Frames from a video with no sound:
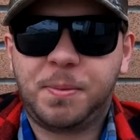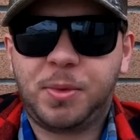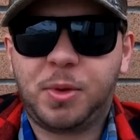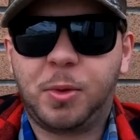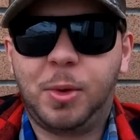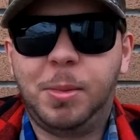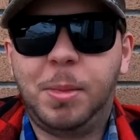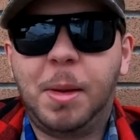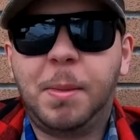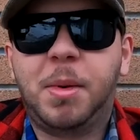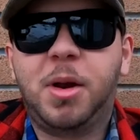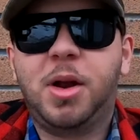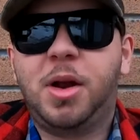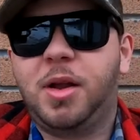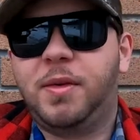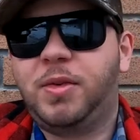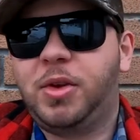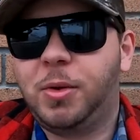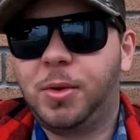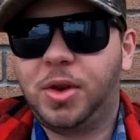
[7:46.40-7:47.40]
Remember,
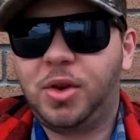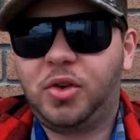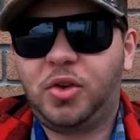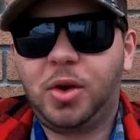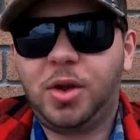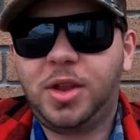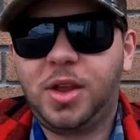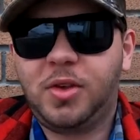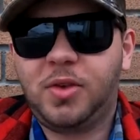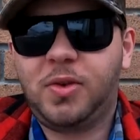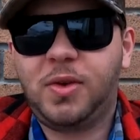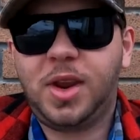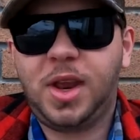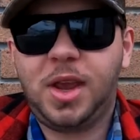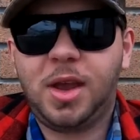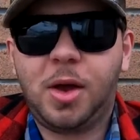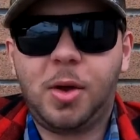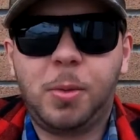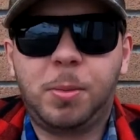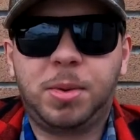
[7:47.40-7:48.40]
if you enjoyed this
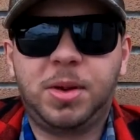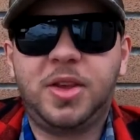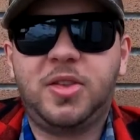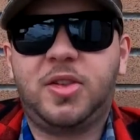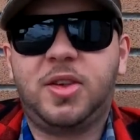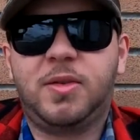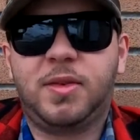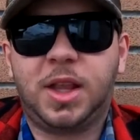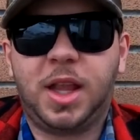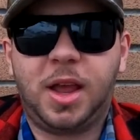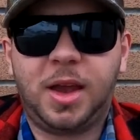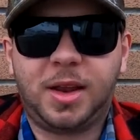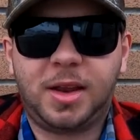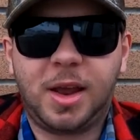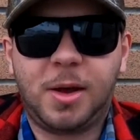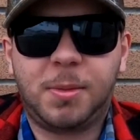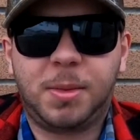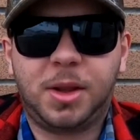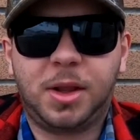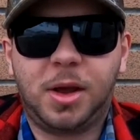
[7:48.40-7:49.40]
video, please leave a like
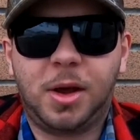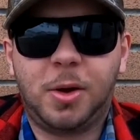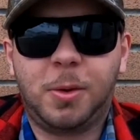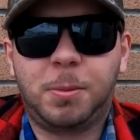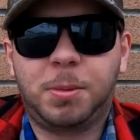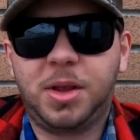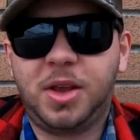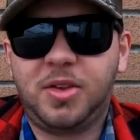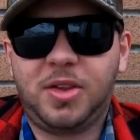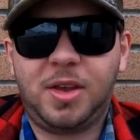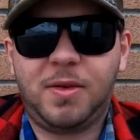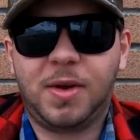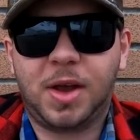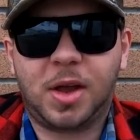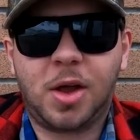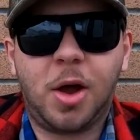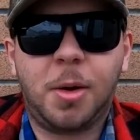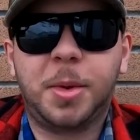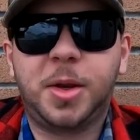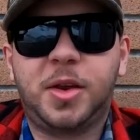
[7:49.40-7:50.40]
down below. Please leave a
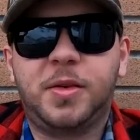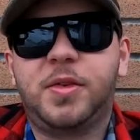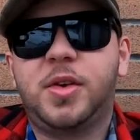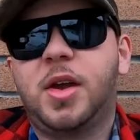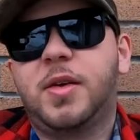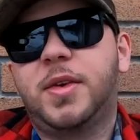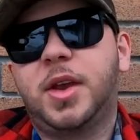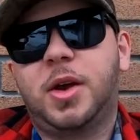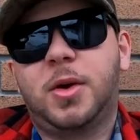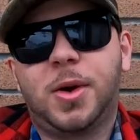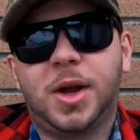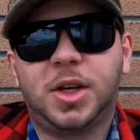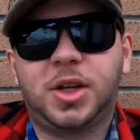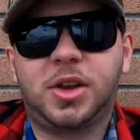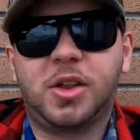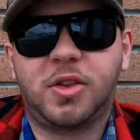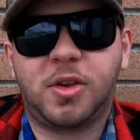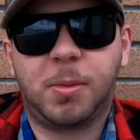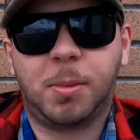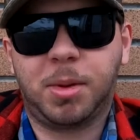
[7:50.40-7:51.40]
comment if you have any
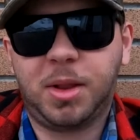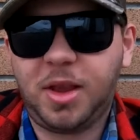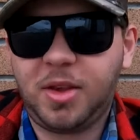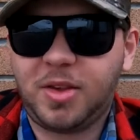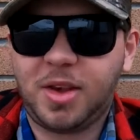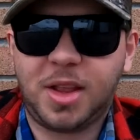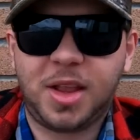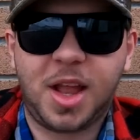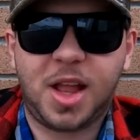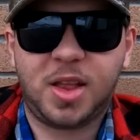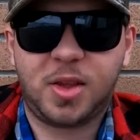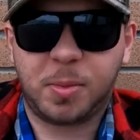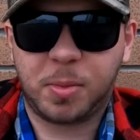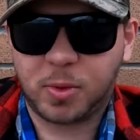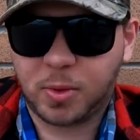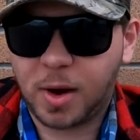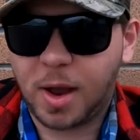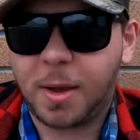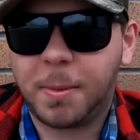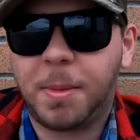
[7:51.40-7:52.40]
questions, and please hit that
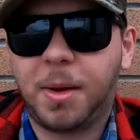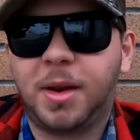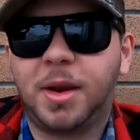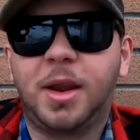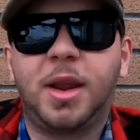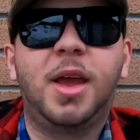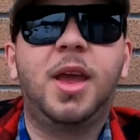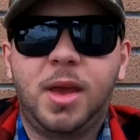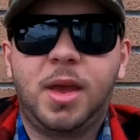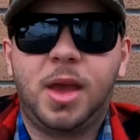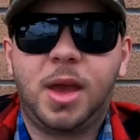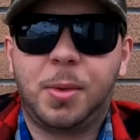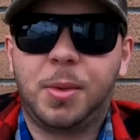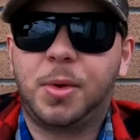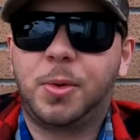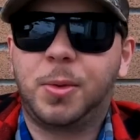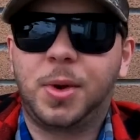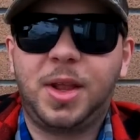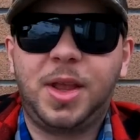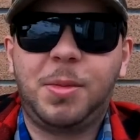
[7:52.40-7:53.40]
subscribe button. It would
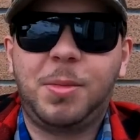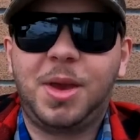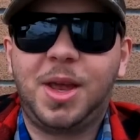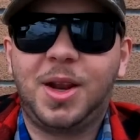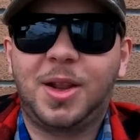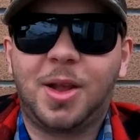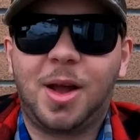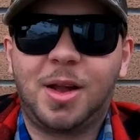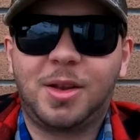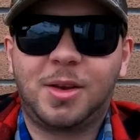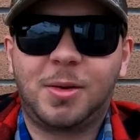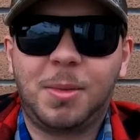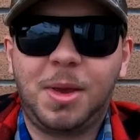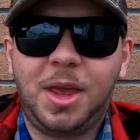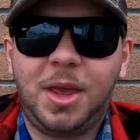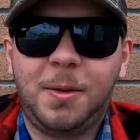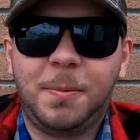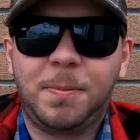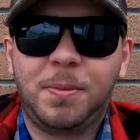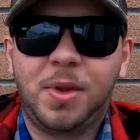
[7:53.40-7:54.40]
really mean a lot to me.
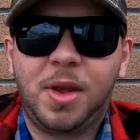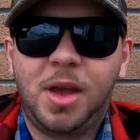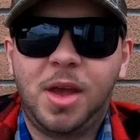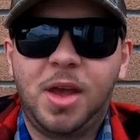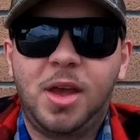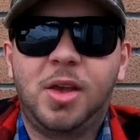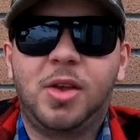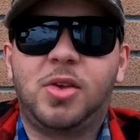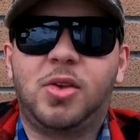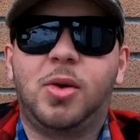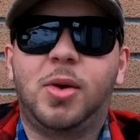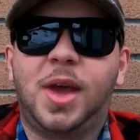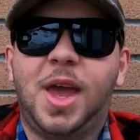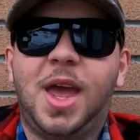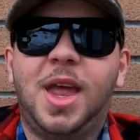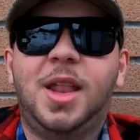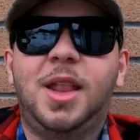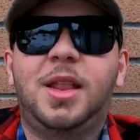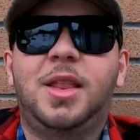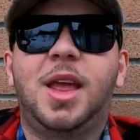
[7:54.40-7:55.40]
So
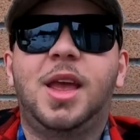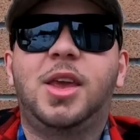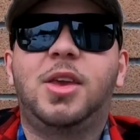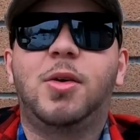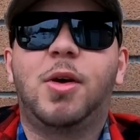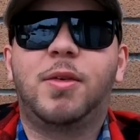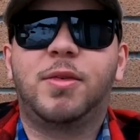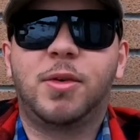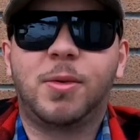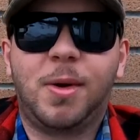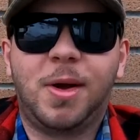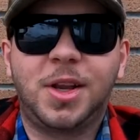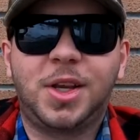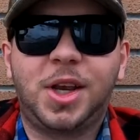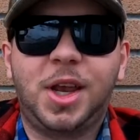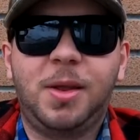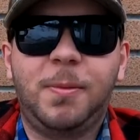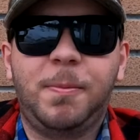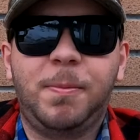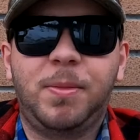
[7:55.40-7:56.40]
again, thank you all for
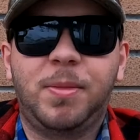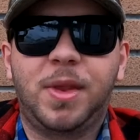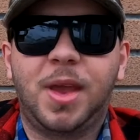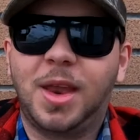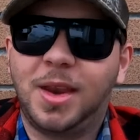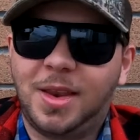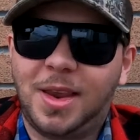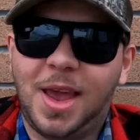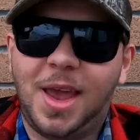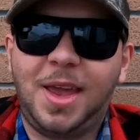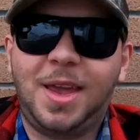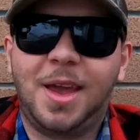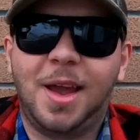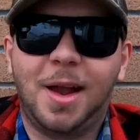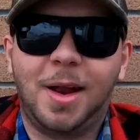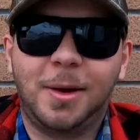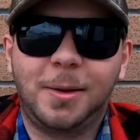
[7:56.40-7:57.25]
watching, and take care.